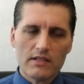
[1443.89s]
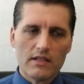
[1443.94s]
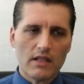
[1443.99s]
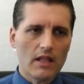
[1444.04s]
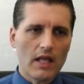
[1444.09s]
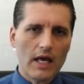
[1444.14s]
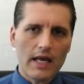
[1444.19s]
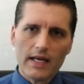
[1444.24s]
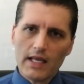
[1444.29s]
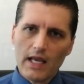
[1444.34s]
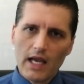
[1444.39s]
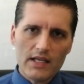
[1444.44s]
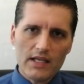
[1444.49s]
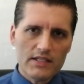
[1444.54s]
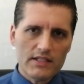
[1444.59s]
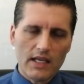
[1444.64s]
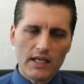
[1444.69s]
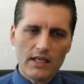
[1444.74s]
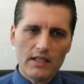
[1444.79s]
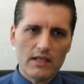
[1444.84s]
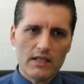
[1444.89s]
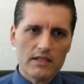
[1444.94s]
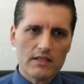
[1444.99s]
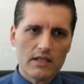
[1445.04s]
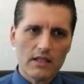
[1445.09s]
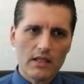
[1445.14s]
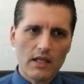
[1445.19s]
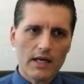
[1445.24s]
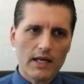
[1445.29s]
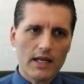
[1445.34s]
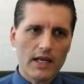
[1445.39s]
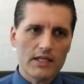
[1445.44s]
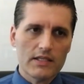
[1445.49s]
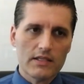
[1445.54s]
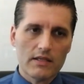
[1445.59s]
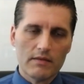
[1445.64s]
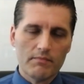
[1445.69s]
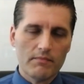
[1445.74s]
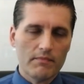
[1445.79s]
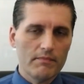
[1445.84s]
There's a lot of guys saying this. A lot of guys
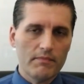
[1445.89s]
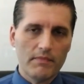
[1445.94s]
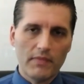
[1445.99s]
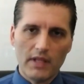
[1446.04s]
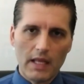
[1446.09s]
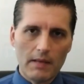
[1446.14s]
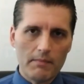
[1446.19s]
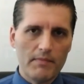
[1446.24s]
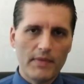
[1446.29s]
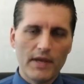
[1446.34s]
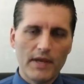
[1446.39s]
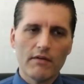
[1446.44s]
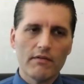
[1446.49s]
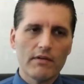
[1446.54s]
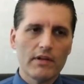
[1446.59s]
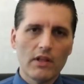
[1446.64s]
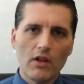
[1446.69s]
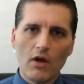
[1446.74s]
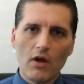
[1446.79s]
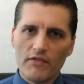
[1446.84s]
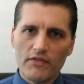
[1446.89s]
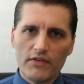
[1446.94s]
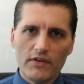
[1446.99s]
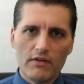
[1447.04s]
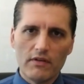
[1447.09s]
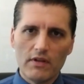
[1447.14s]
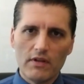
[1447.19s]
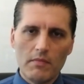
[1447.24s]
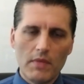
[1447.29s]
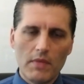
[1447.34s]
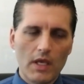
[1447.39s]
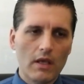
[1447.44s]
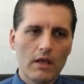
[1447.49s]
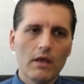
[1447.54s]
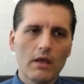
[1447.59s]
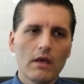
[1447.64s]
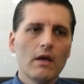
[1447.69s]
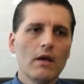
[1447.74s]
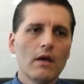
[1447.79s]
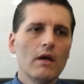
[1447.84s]
are a lot bigger and loftier than me
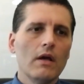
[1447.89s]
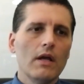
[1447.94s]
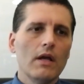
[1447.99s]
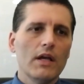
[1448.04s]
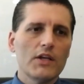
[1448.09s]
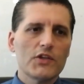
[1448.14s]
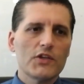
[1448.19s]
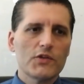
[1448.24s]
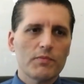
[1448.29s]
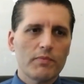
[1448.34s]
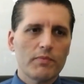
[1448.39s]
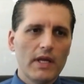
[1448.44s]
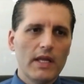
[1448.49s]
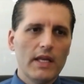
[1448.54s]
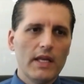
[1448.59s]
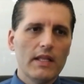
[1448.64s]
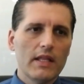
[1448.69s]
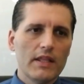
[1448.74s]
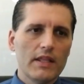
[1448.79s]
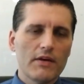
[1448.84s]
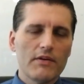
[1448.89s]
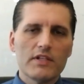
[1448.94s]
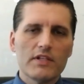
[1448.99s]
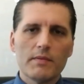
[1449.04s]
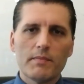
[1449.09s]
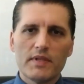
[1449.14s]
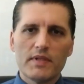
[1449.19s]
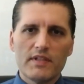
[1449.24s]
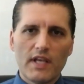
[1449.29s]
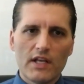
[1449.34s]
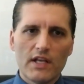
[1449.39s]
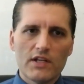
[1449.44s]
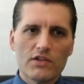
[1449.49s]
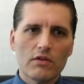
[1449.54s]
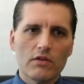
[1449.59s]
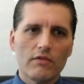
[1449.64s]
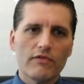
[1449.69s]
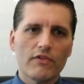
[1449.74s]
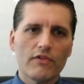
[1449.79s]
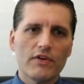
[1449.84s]
explaining that there is a
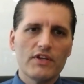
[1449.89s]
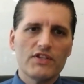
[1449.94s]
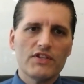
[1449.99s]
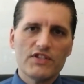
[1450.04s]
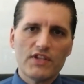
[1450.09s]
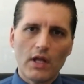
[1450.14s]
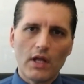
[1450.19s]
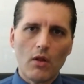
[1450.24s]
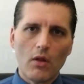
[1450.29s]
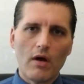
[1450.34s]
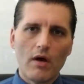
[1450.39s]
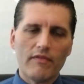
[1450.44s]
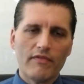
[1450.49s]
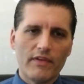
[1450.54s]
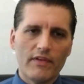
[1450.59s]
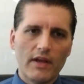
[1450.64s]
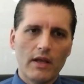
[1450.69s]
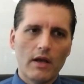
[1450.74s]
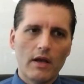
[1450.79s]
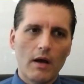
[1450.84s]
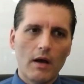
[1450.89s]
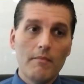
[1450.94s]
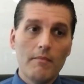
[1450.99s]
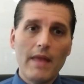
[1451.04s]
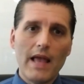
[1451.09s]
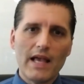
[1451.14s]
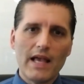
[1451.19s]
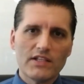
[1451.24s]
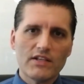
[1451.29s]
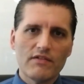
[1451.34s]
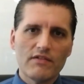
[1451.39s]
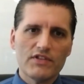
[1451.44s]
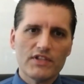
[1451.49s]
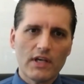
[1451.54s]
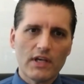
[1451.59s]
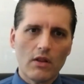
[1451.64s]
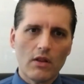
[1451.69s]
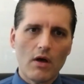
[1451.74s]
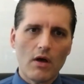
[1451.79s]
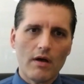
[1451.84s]
potential for a sell off, a massive
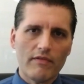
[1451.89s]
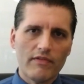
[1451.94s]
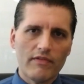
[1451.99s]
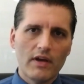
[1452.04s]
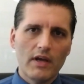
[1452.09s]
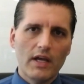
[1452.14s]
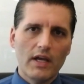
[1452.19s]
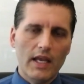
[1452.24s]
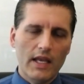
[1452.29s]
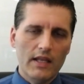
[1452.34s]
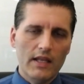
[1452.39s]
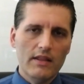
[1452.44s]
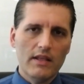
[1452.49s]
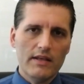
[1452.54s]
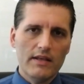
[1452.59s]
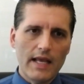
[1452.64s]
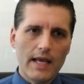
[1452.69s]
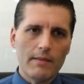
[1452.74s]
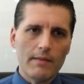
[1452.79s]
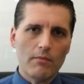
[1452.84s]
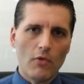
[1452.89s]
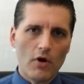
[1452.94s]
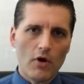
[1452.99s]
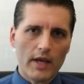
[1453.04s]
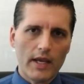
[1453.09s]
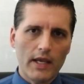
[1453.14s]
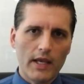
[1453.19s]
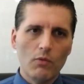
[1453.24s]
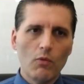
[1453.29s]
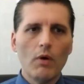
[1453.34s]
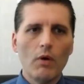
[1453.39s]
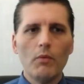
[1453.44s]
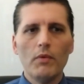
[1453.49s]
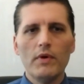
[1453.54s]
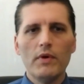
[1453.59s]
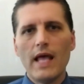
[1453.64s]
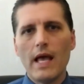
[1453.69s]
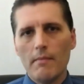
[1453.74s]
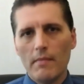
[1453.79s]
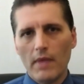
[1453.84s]
sell off in the debt market. What
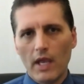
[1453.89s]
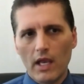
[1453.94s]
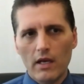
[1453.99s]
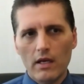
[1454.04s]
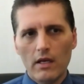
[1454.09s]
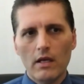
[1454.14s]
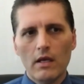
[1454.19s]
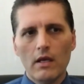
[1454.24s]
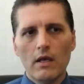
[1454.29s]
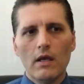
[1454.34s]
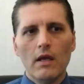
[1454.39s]
would that mean?